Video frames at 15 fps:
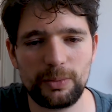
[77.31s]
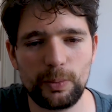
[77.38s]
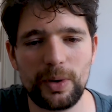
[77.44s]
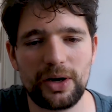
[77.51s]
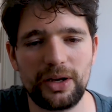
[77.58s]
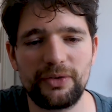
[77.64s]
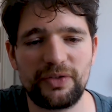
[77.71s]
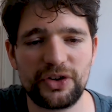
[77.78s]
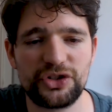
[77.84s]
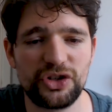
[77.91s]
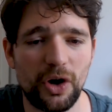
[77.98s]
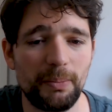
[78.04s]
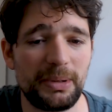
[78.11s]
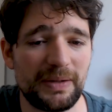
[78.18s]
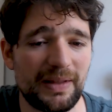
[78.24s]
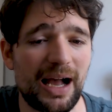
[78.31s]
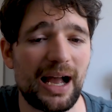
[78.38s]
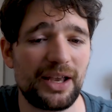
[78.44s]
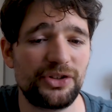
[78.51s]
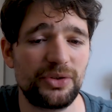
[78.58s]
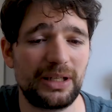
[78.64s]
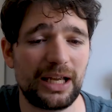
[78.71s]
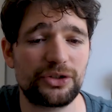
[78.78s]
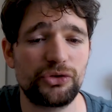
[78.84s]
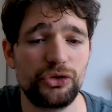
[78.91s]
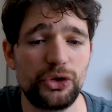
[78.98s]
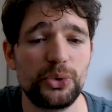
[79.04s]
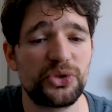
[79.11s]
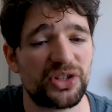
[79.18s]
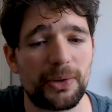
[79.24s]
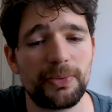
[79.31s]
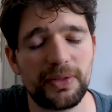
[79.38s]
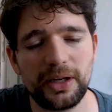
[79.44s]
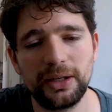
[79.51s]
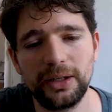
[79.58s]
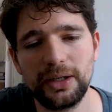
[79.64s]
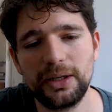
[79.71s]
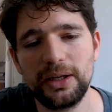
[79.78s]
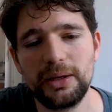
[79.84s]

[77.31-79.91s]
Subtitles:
Where if a zombie dies, you get to do something.